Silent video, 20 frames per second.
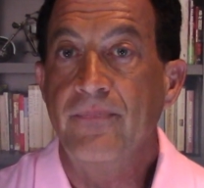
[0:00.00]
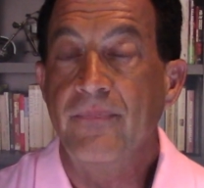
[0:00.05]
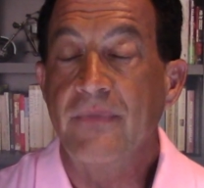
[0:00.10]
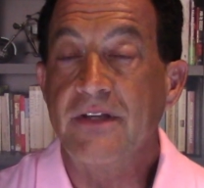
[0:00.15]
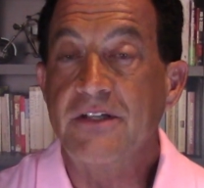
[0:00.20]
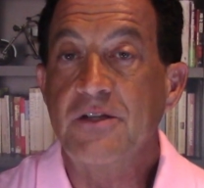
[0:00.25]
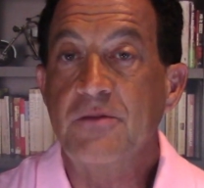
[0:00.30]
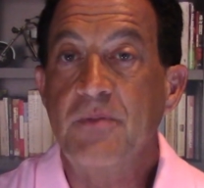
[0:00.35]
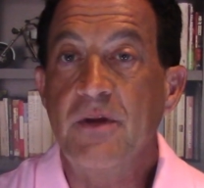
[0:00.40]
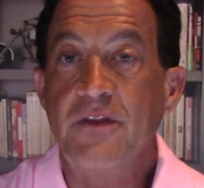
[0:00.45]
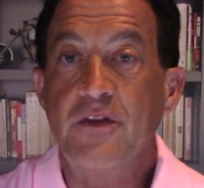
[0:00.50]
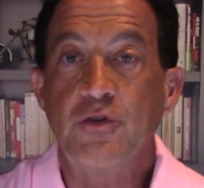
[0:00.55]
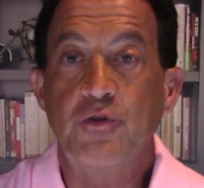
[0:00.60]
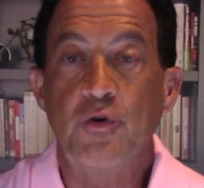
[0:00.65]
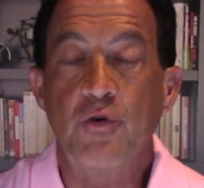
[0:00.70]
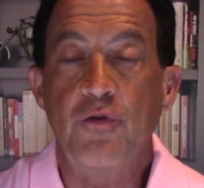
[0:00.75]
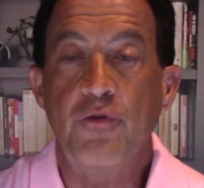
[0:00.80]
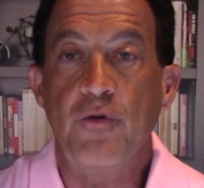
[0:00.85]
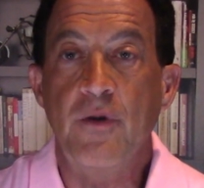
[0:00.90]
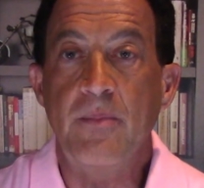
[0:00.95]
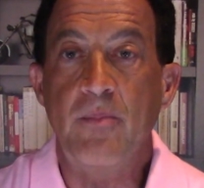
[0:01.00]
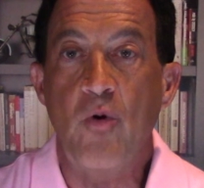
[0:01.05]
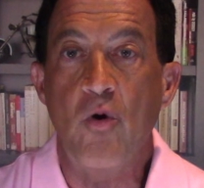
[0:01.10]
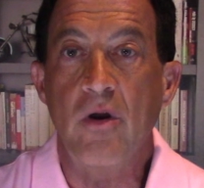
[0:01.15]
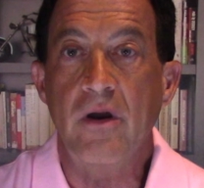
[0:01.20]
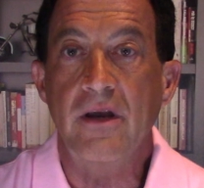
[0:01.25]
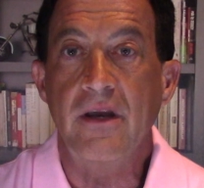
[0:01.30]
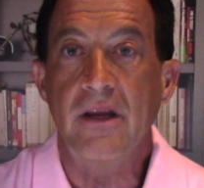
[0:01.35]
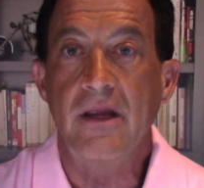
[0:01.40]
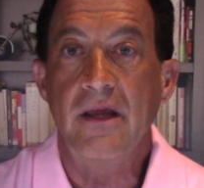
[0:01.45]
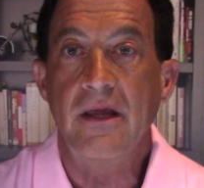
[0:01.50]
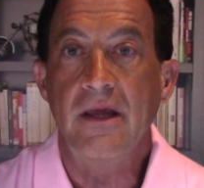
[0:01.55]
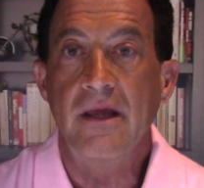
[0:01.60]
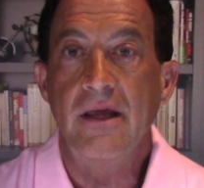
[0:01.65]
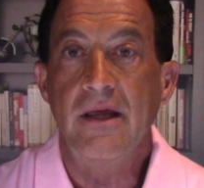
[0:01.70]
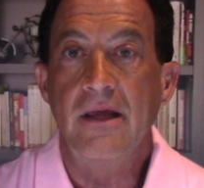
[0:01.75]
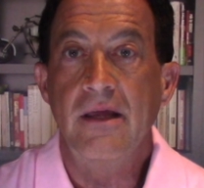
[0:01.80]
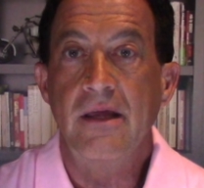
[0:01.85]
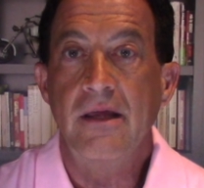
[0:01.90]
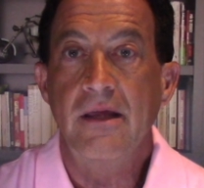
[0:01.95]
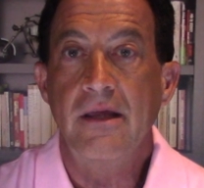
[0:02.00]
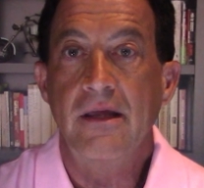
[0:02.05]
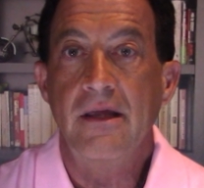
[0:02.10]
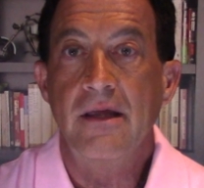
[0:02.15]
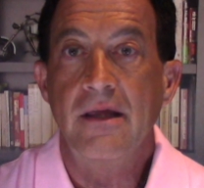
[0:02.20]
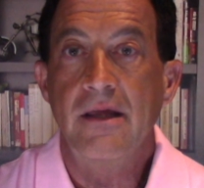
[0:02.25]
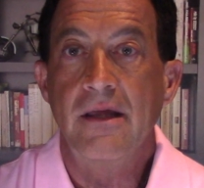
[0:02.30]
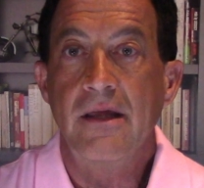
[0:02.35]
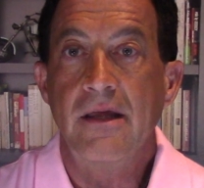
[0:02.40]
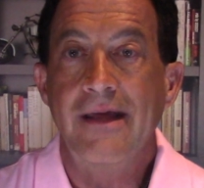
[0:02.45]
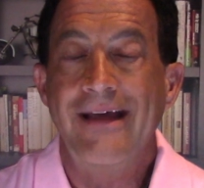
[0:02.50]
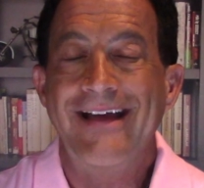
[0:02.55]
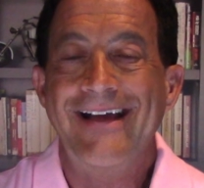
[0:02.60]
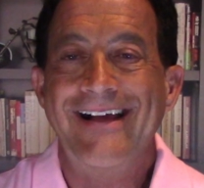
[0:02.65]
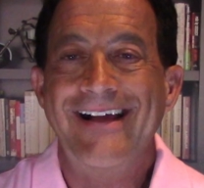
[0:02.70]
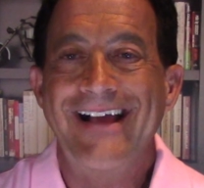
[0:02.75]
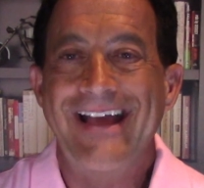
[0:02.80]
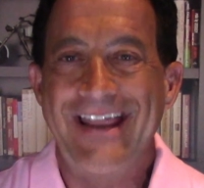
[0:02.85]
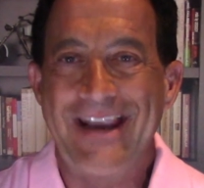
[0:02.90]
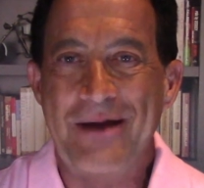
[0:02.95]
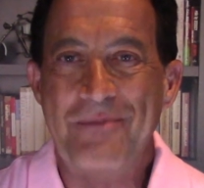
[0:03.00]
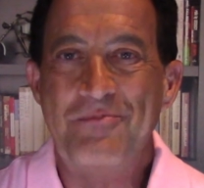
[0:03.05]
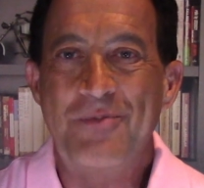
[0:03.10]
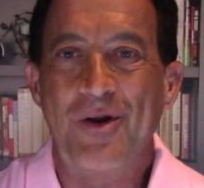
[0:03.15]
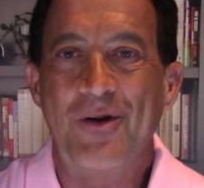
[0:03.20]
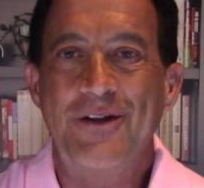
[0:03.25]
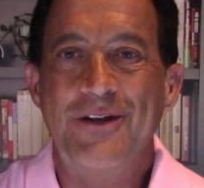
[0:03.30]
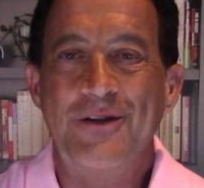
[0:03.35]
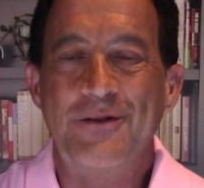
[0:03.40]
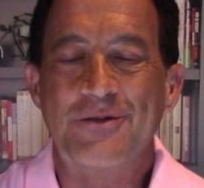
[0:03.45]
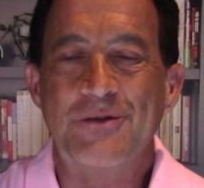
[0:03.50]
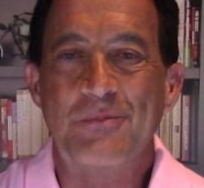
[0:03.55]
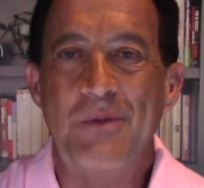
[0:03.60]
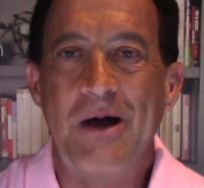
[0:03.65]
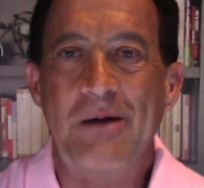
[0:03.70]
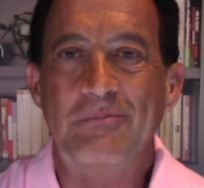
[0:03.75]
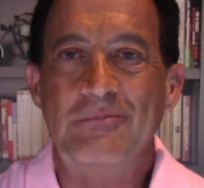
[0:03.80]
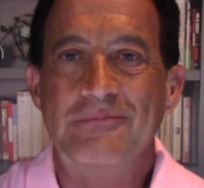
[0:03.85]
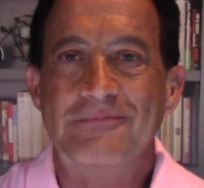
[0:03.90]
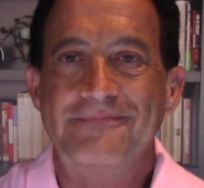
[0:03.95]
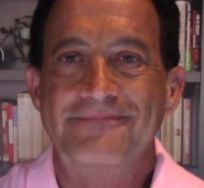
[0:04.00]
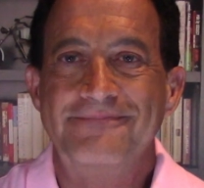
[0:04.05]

This has been the Truth Report, and I'm Barry Nussbaum.